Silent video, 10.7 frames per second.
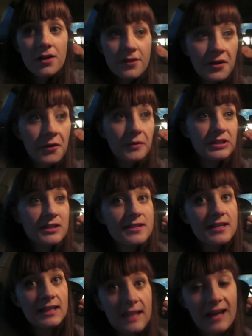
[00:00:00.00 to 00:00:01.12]
So we just
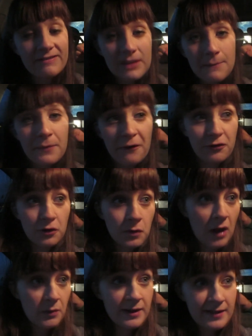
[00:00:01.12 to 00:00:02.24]
left Buffalo
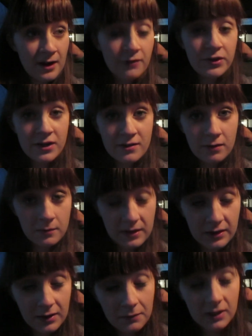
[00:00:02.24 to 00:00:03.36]
Wild Wings. I don't know if you guys have ever been
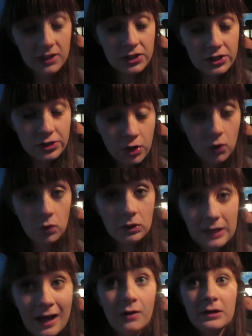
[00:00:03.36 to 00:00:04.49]
there, but it is so
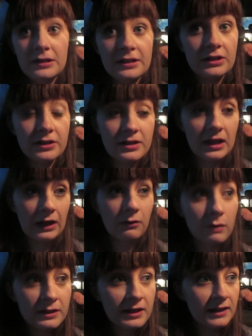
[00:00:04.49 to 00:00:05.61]
loud in there. It's like
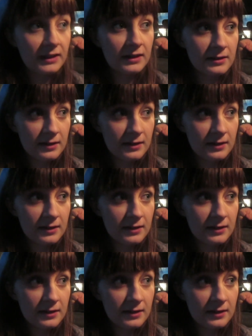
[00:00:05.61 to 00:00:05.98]
ridiculous.